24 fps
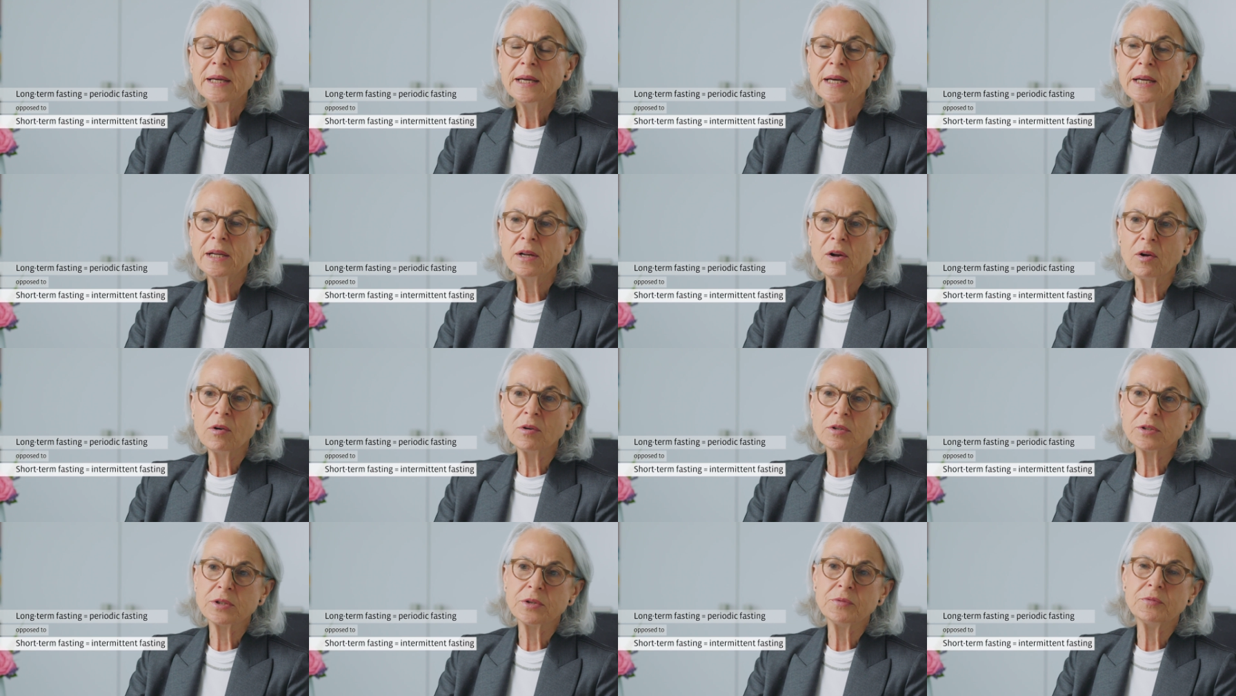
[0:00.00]
And
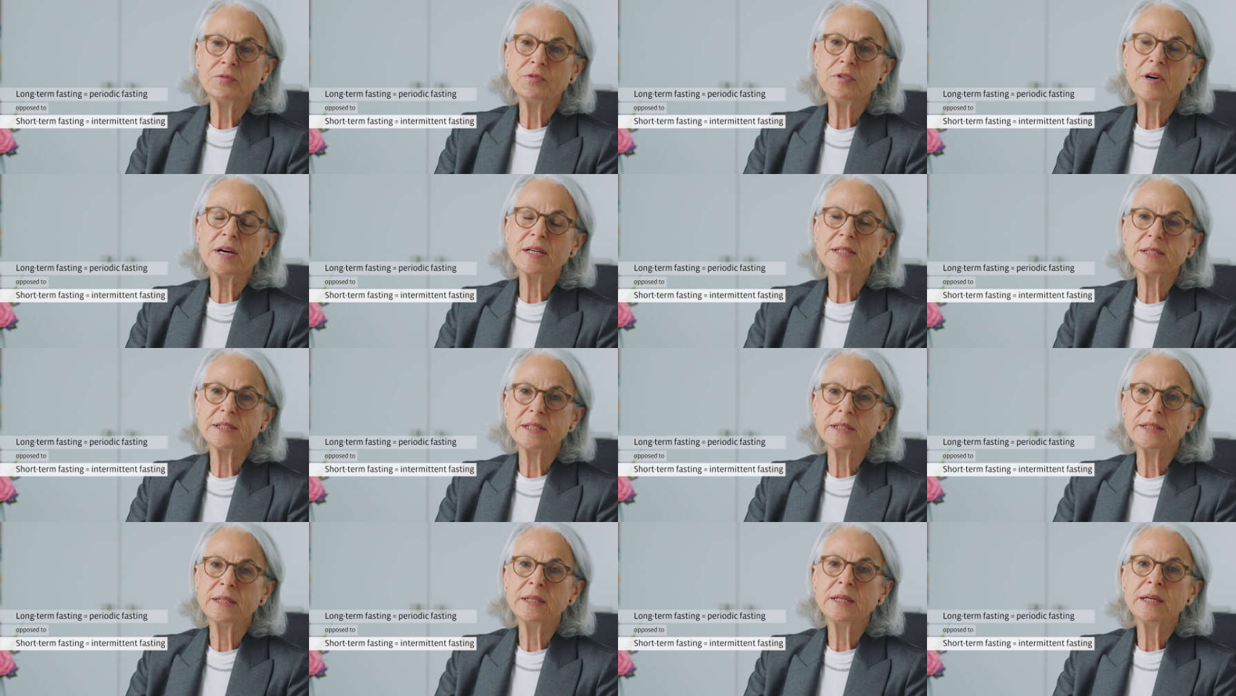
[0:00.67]
long term
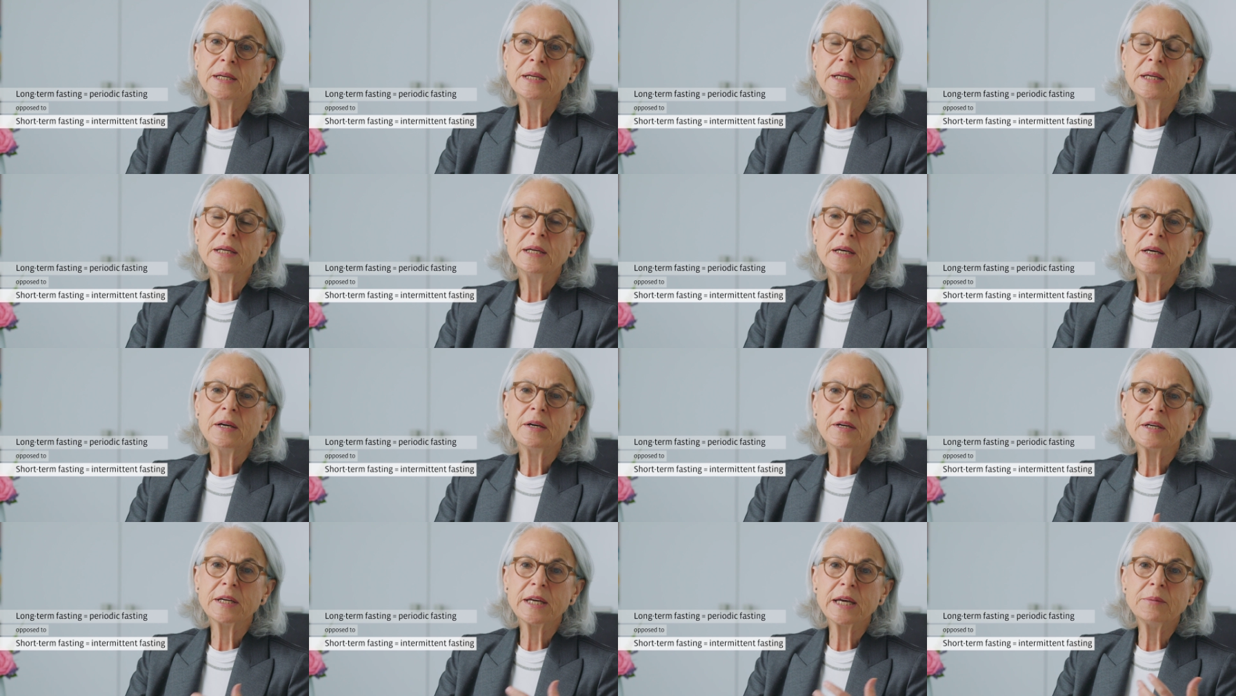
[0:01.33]
fasting
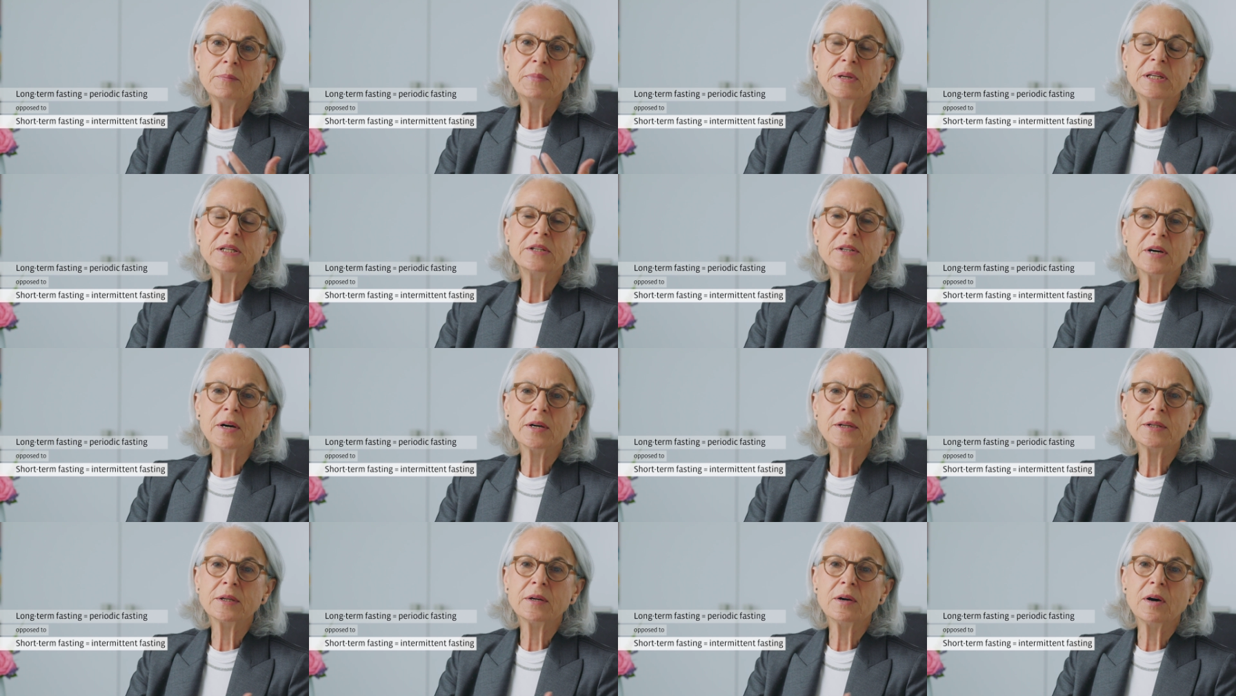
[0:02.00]
uh, can be
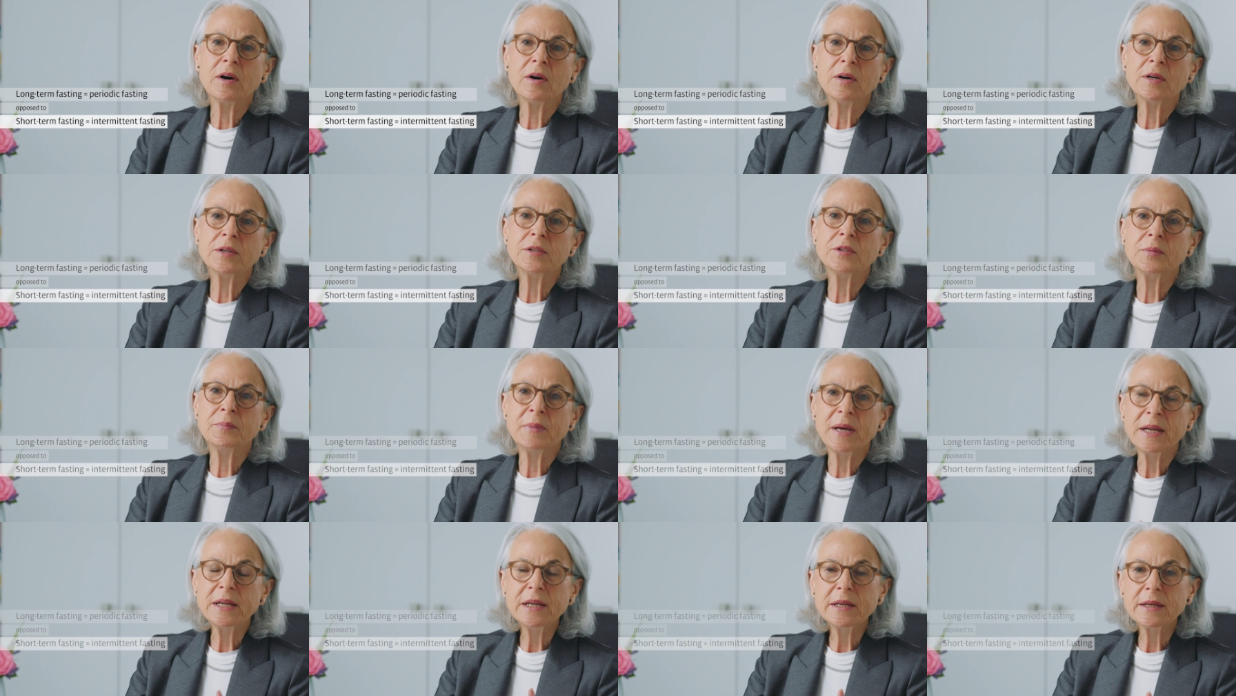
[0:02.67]
done
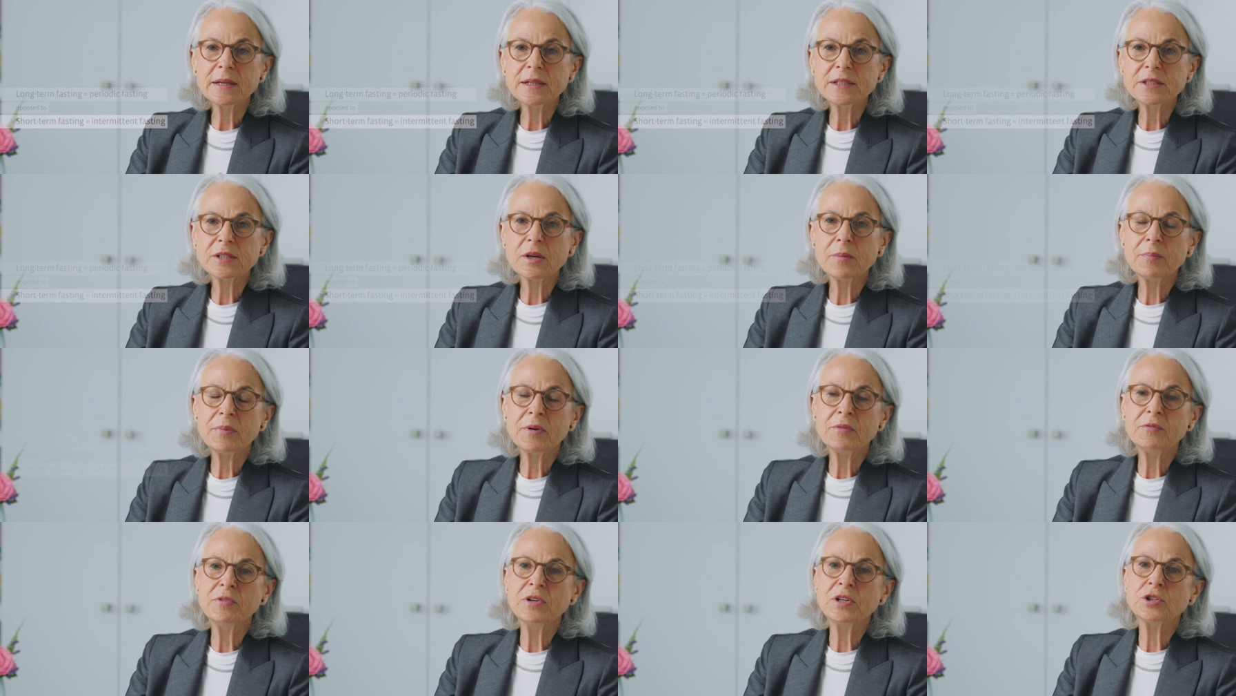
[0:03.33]
under medical
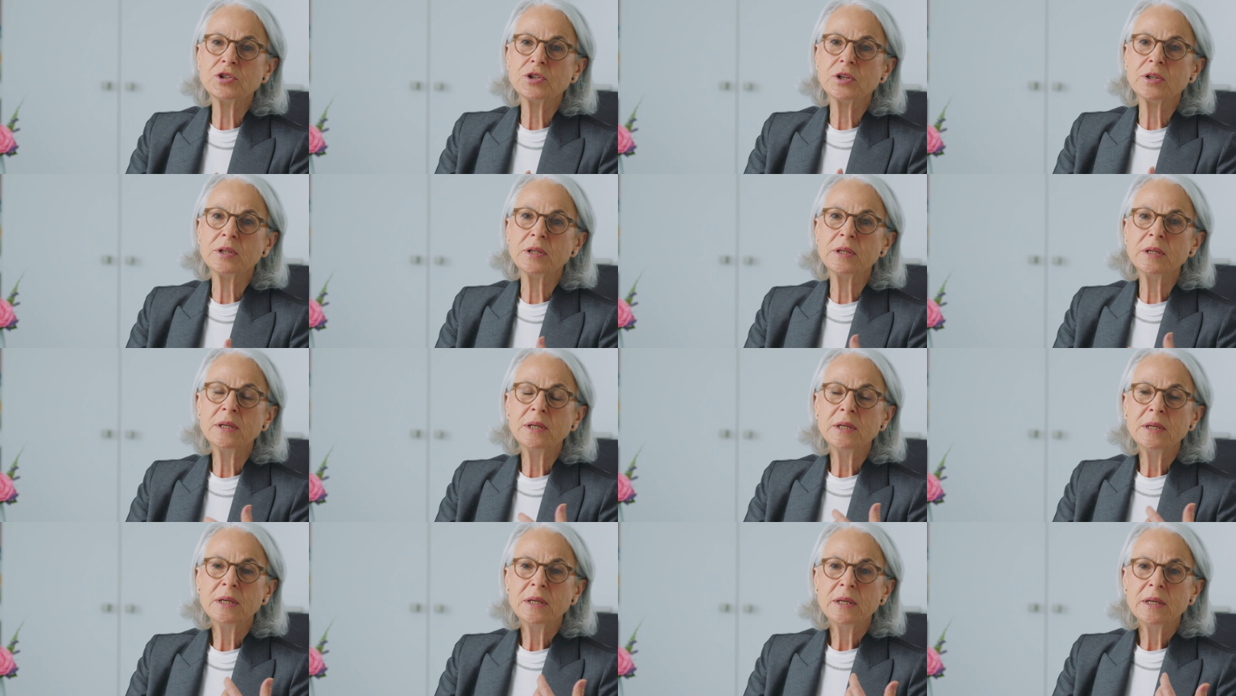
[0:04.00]

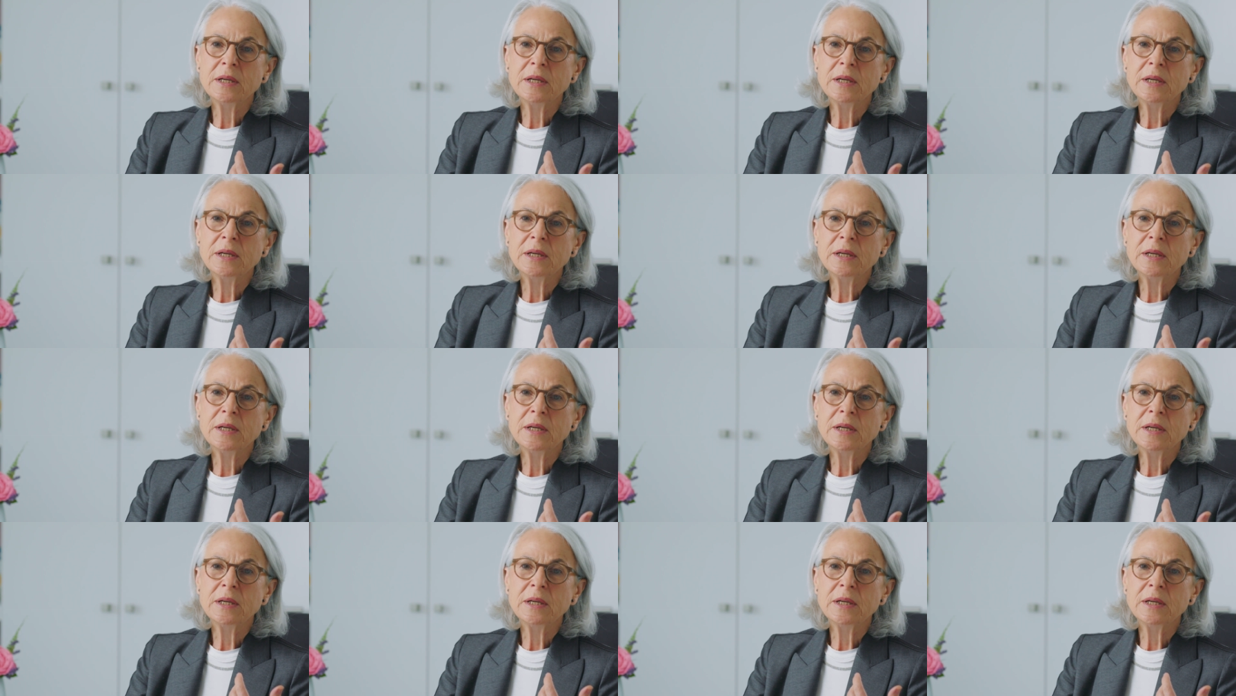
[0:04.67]
supervision